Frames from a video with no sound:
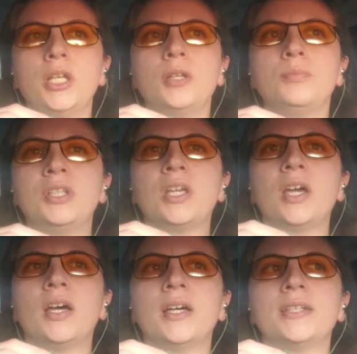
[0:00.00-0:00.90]

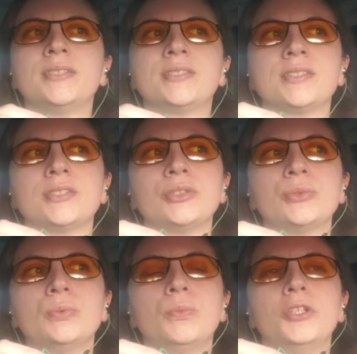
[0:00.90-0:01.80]
Because
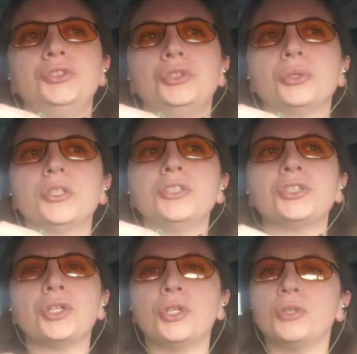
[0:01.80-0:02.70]
when you're a
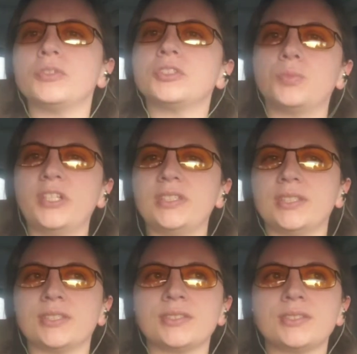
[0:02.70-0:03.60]
Jehovah's
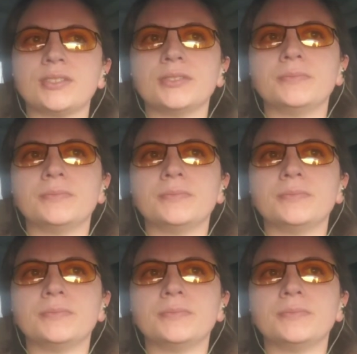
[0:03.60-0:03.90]
Witness,